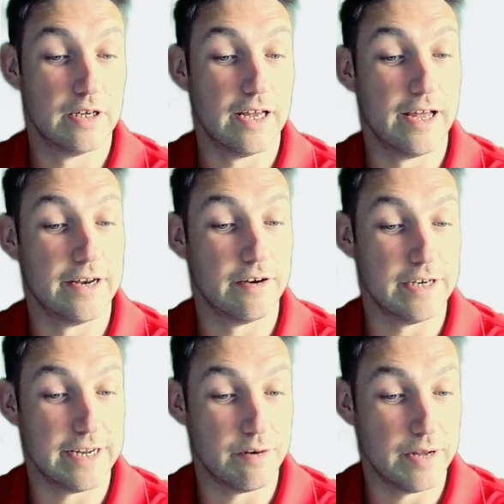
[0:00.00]
and I
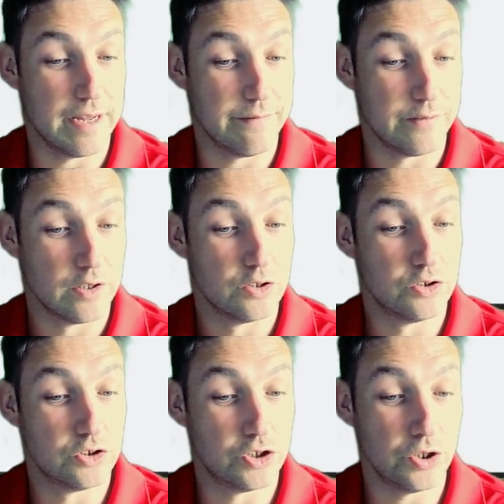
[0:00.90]
now have
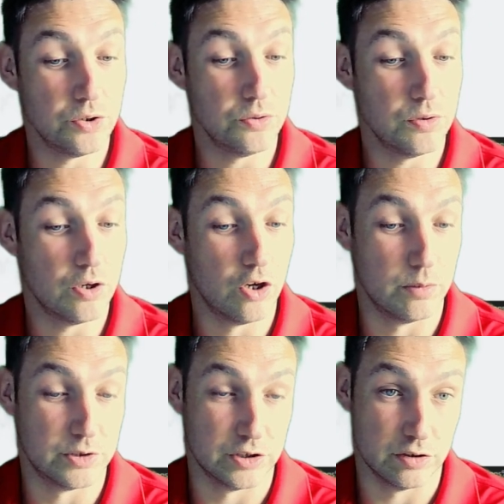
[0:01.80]
two
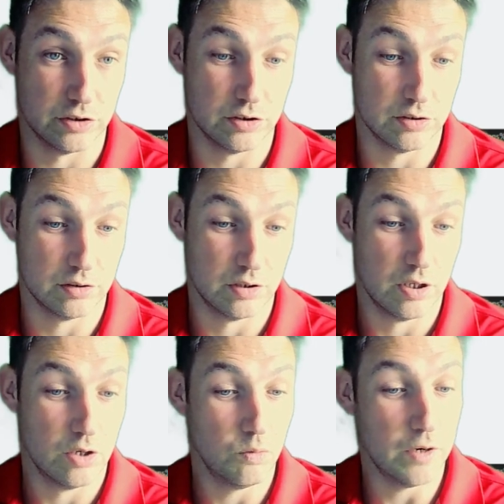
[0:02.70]
options.
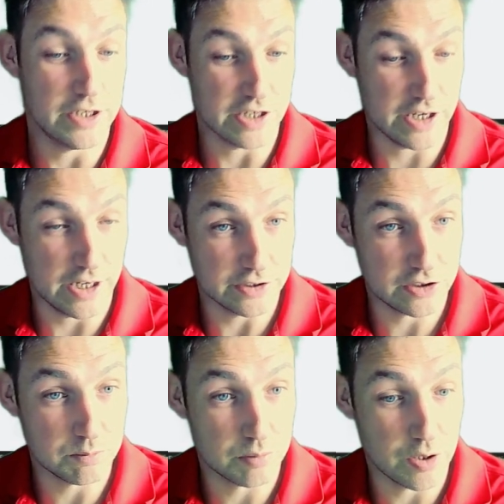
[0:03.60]
One is a
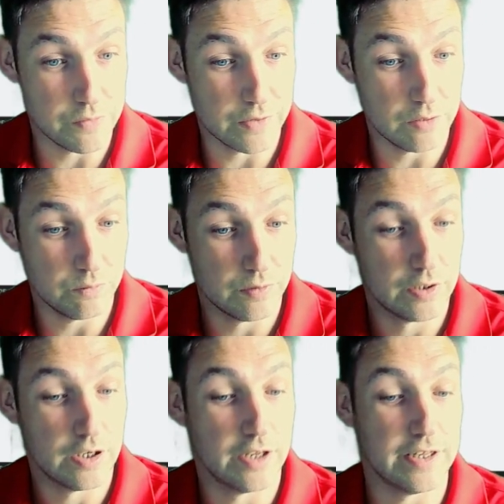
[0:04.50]
custom profile
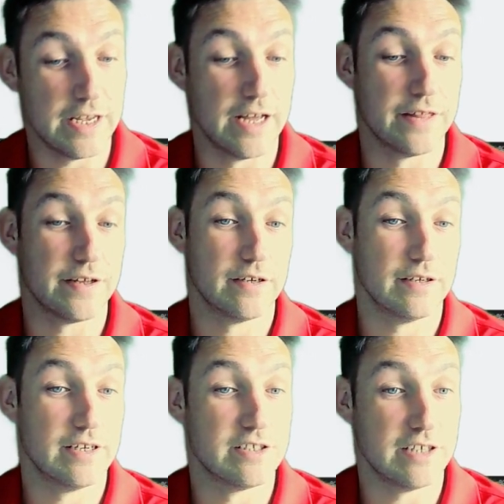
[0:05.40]
and the other
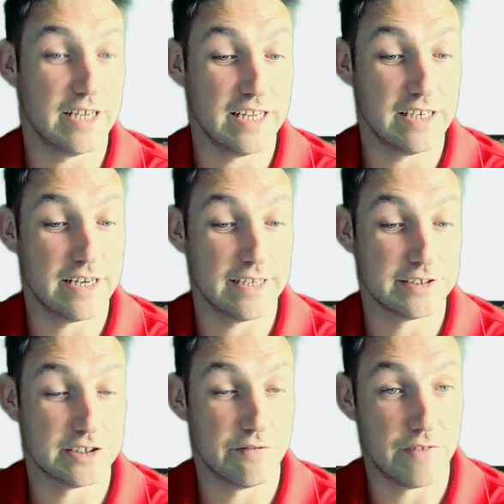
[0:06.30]
is an
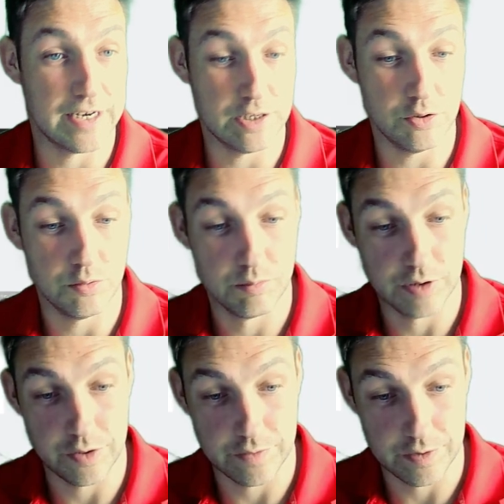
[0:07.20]
index value
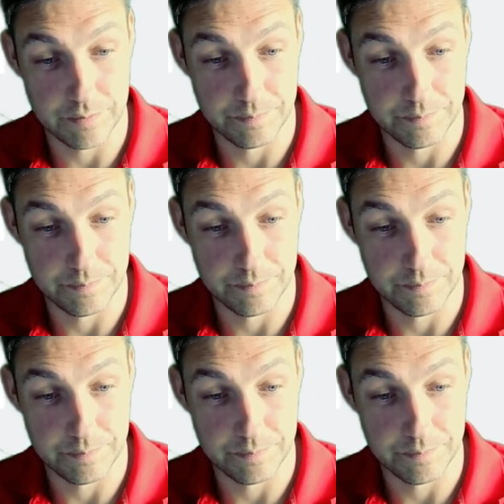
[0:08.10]
profile.